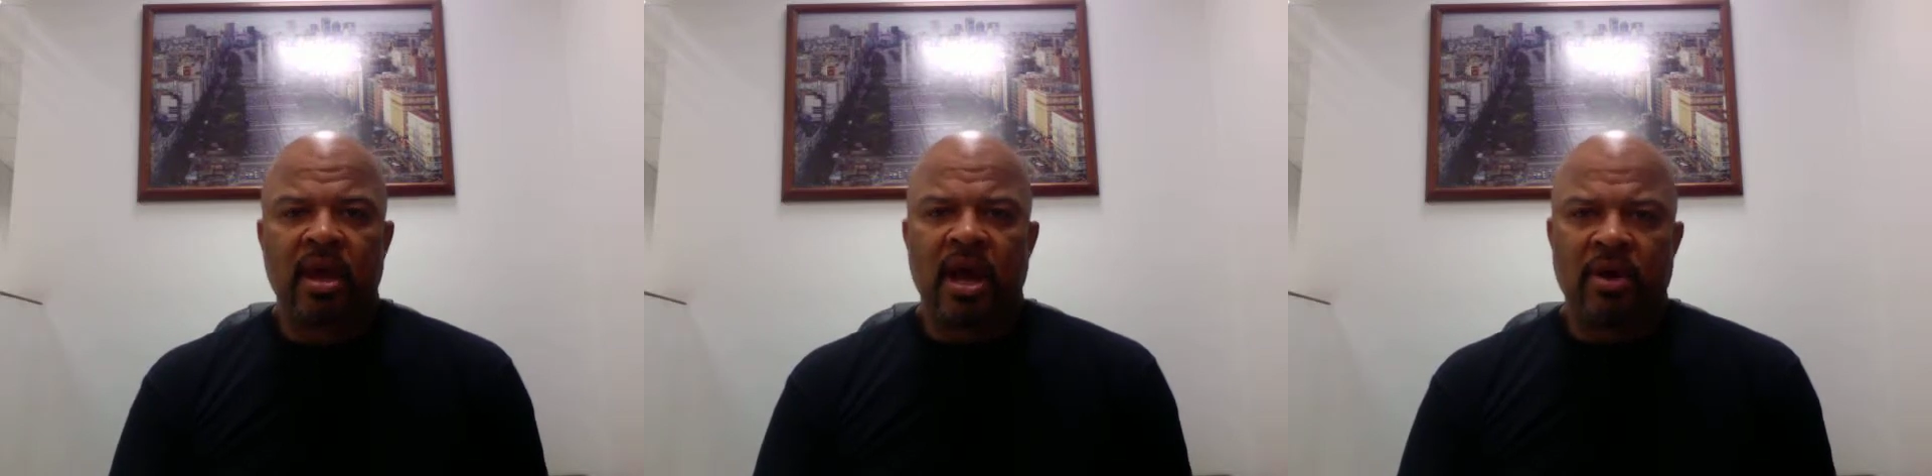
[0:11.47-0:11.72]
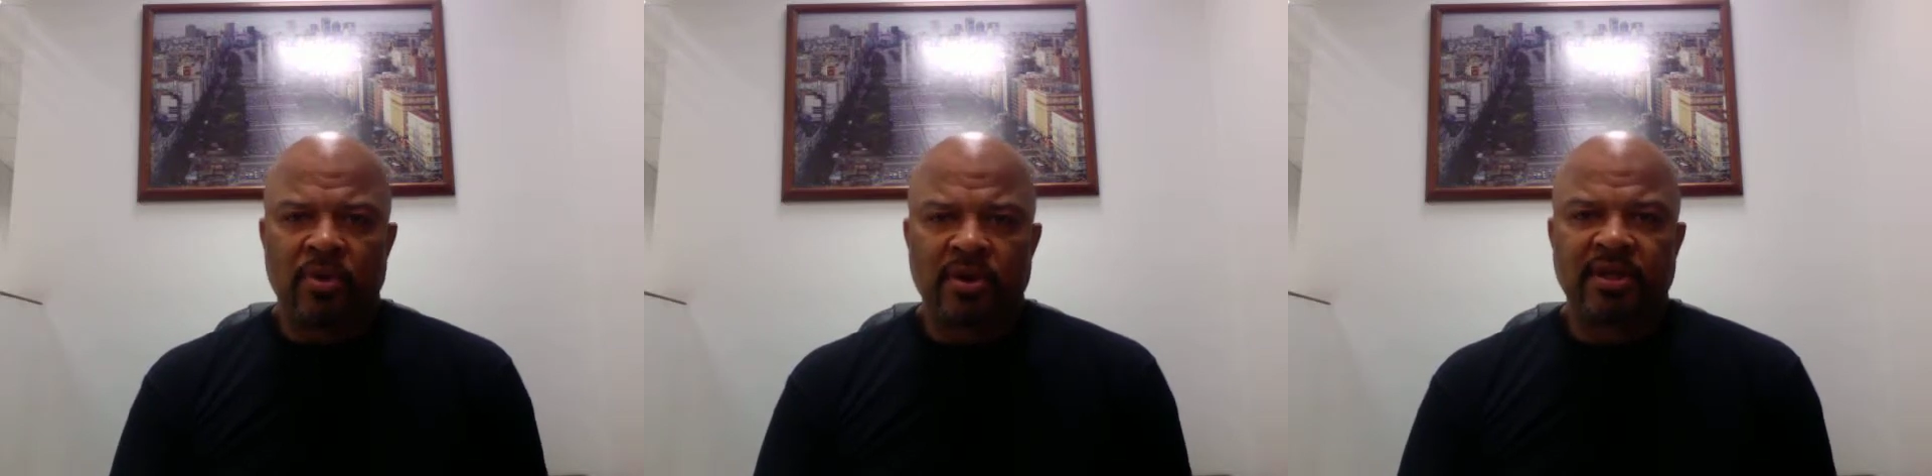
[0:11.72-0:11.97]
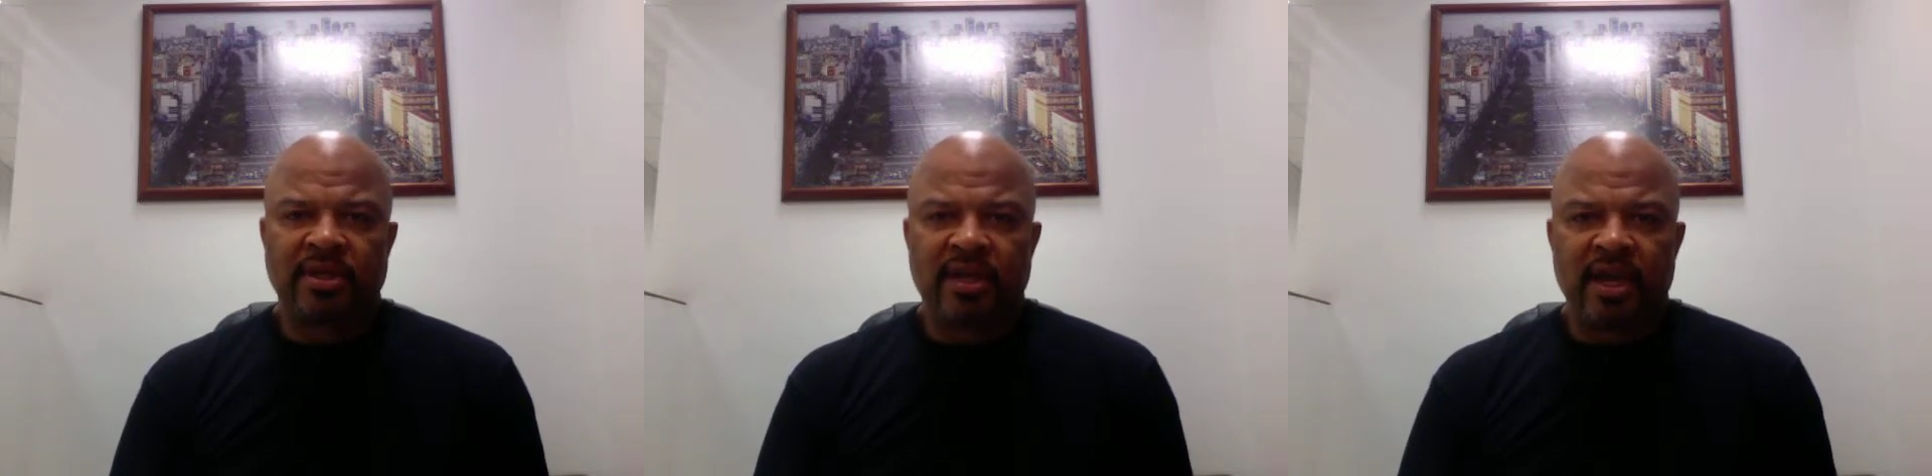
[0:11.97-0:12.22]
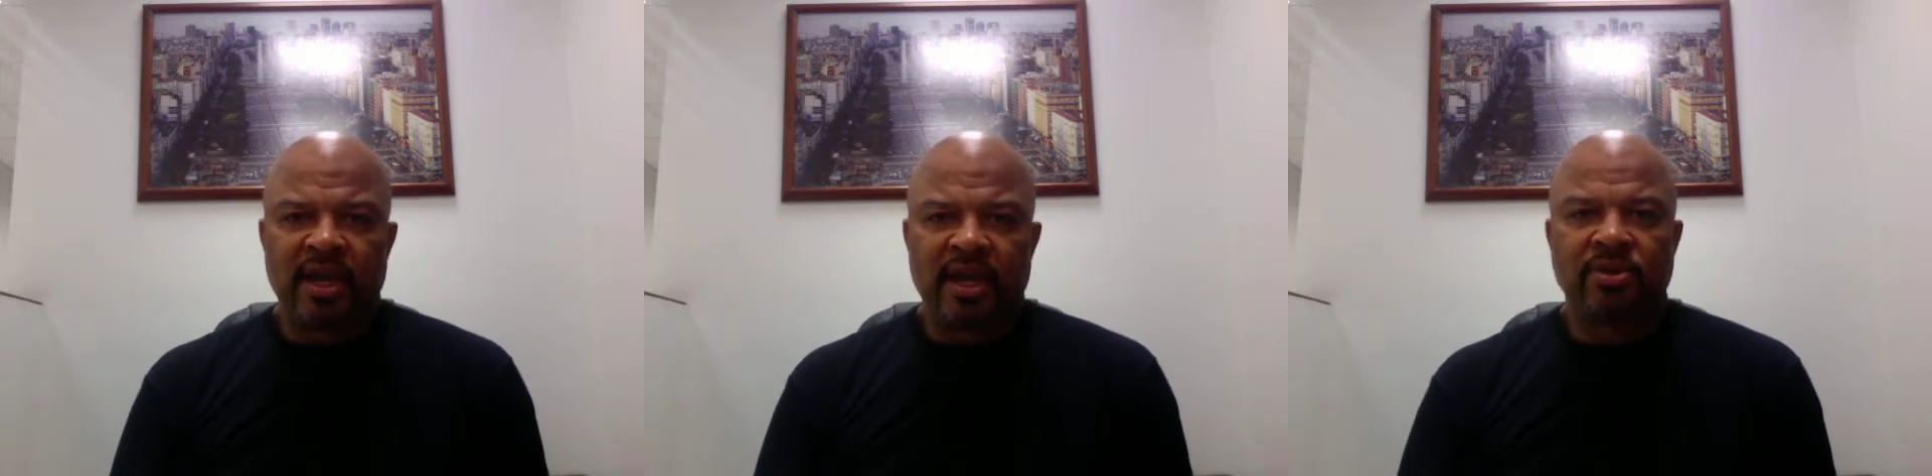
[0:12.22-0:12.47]
I want to
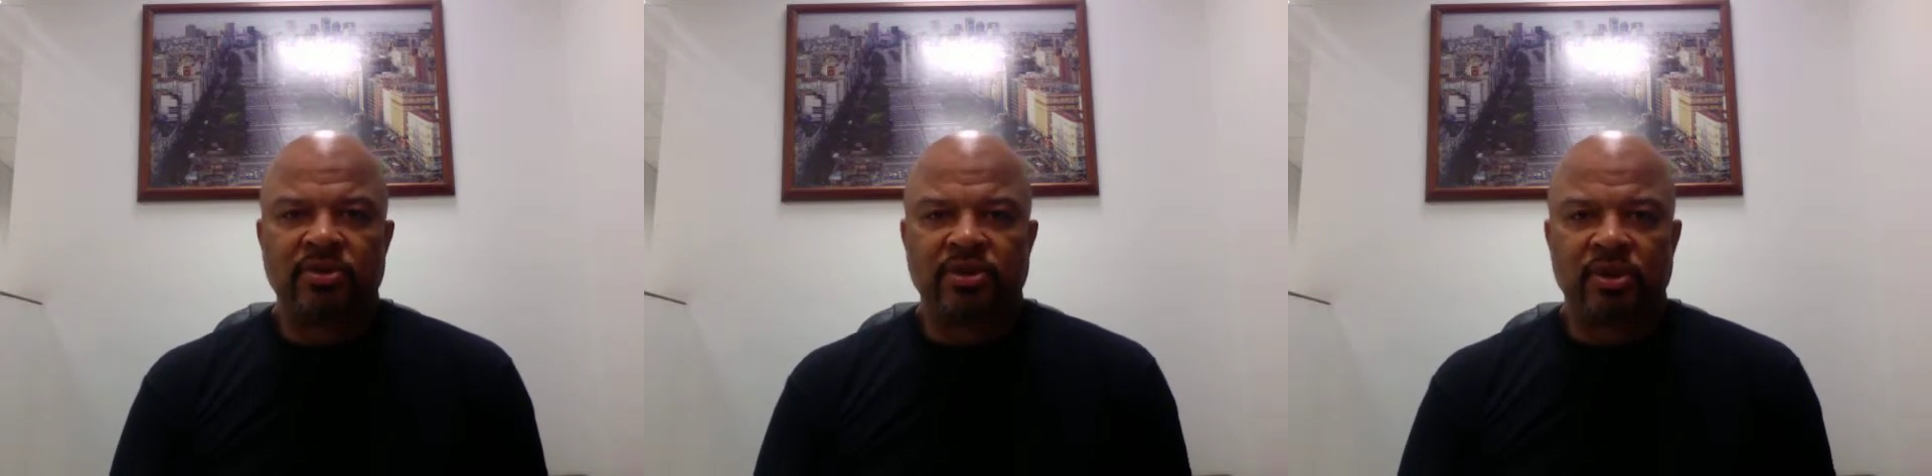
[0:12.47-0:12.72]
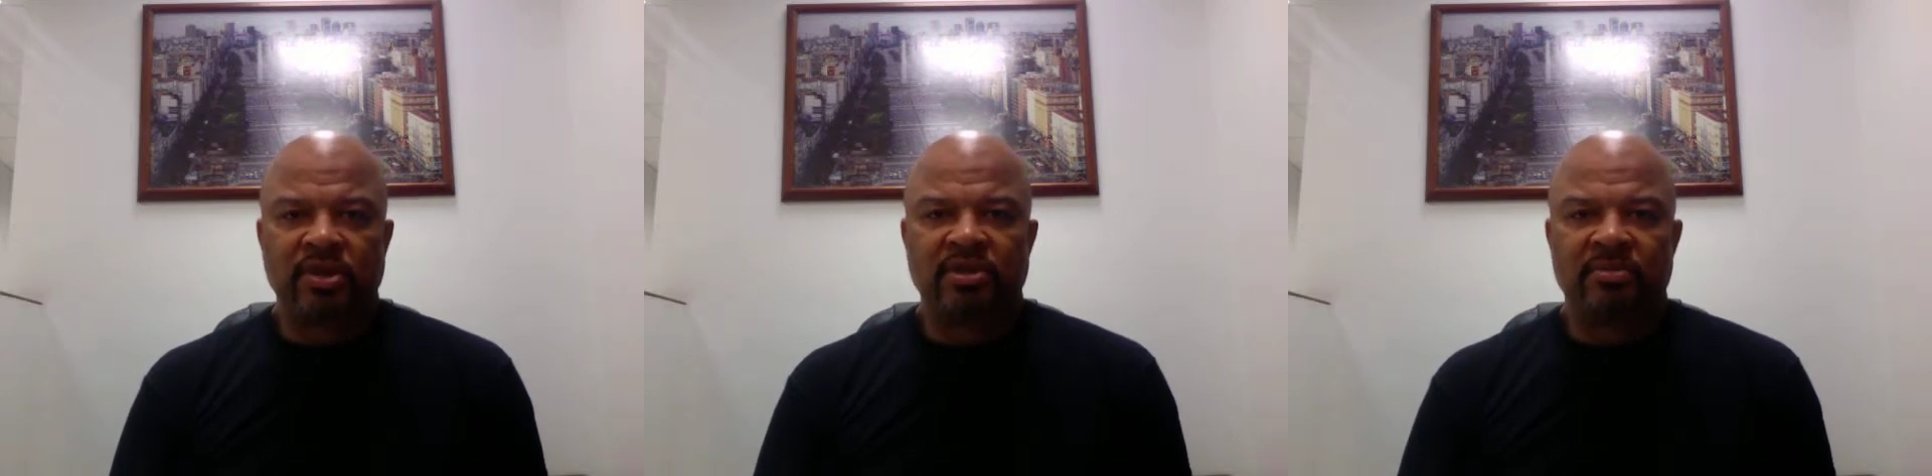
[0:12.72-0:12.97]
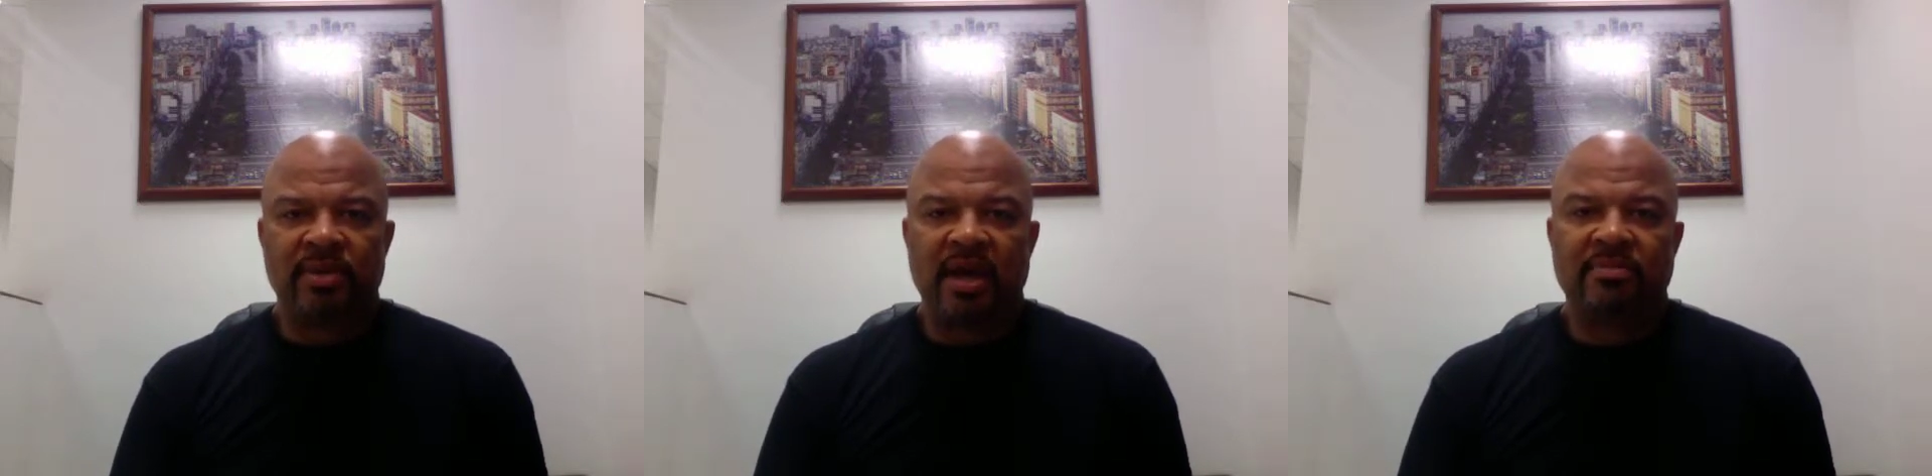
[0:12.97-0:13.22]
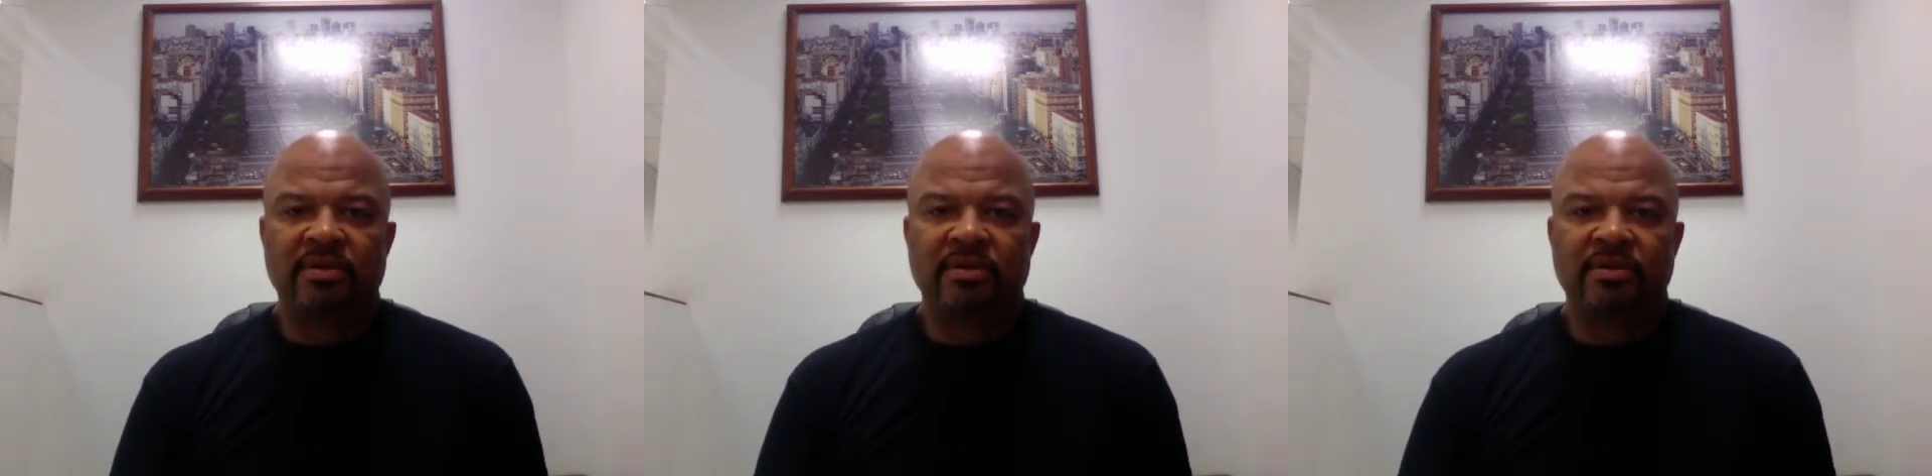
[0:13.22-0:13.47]
thank you, Georgia
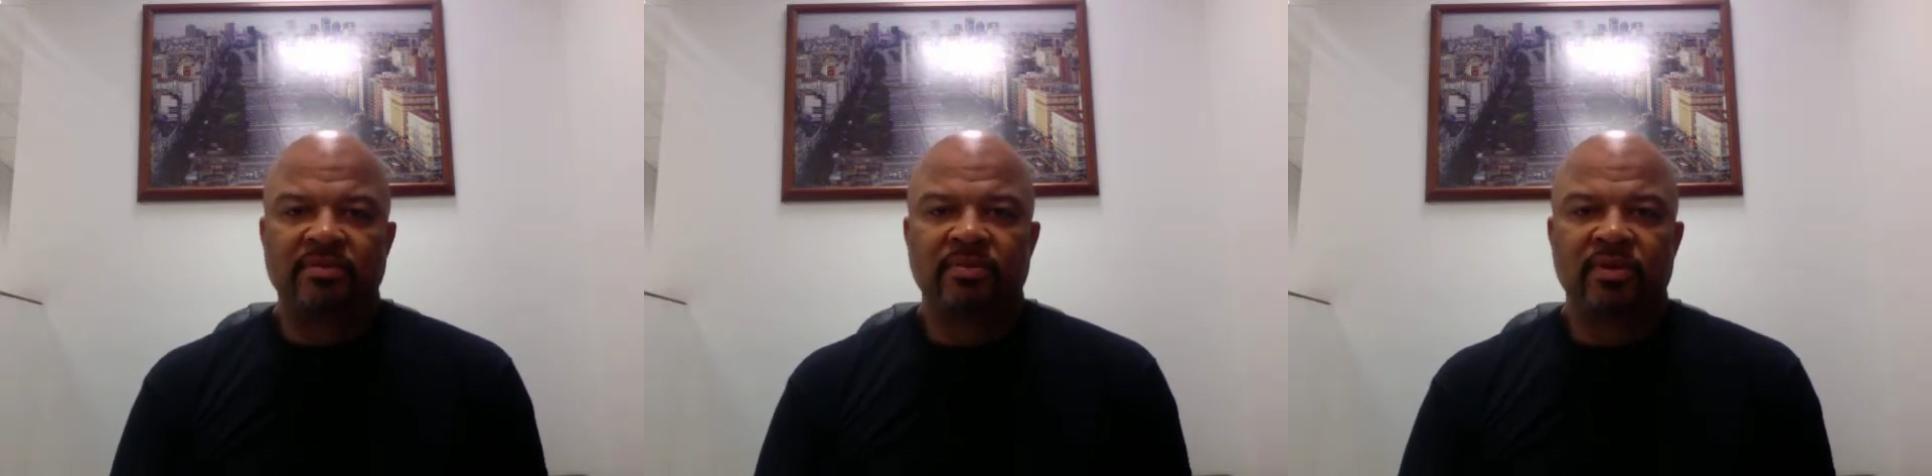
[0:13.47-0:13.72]
Baptist,